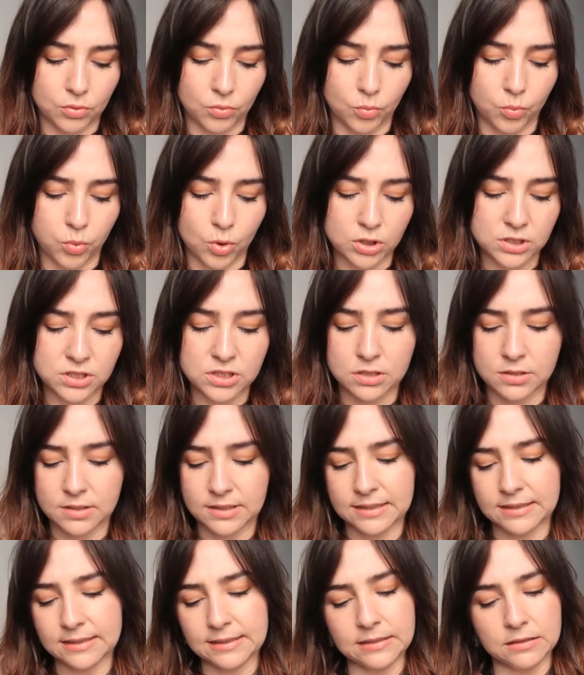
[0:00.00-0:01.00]
Water
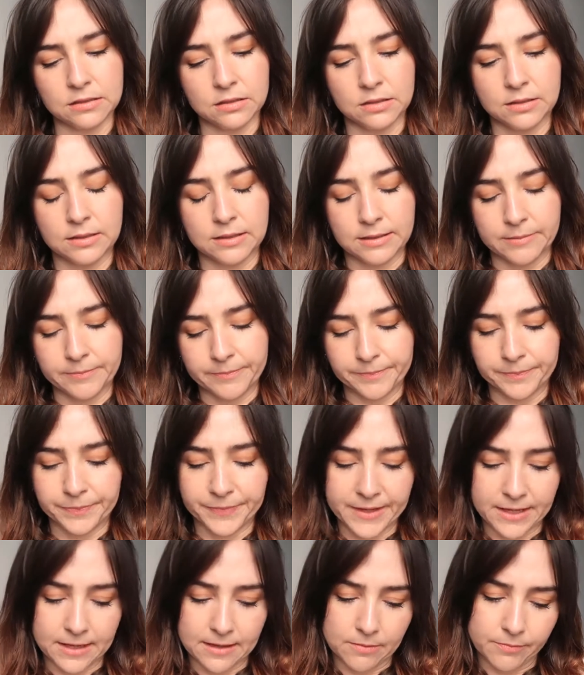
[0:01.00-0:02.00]
Lily.
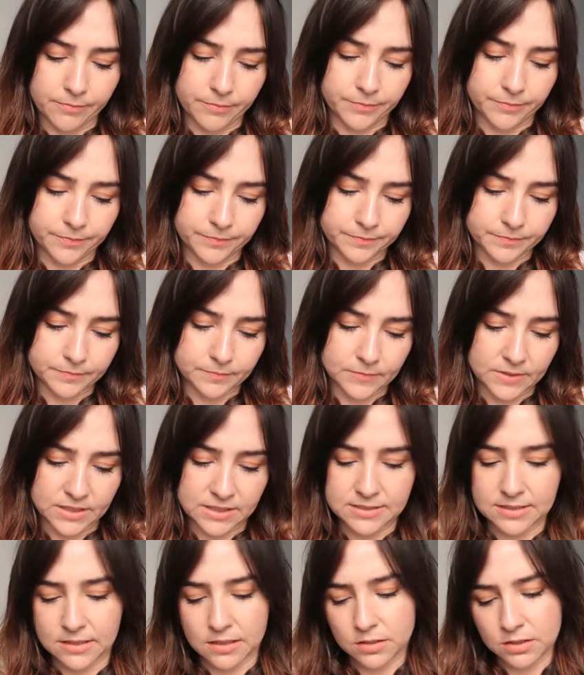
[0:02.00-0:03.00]

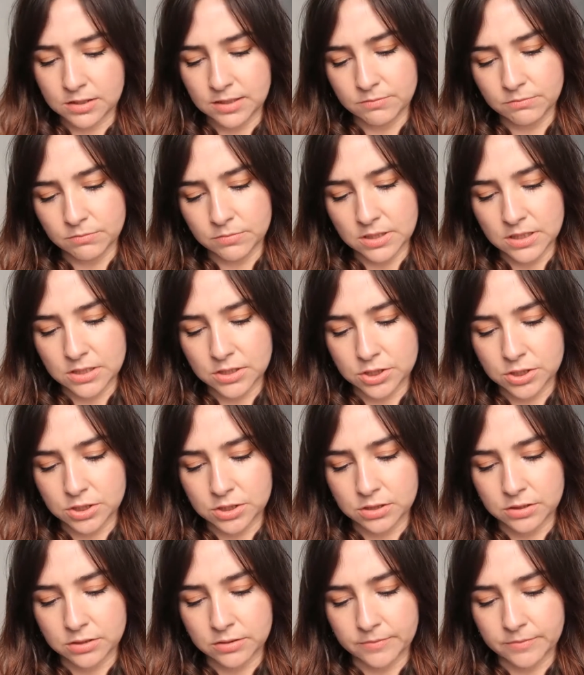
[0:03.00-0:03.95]
Is it a cream blush?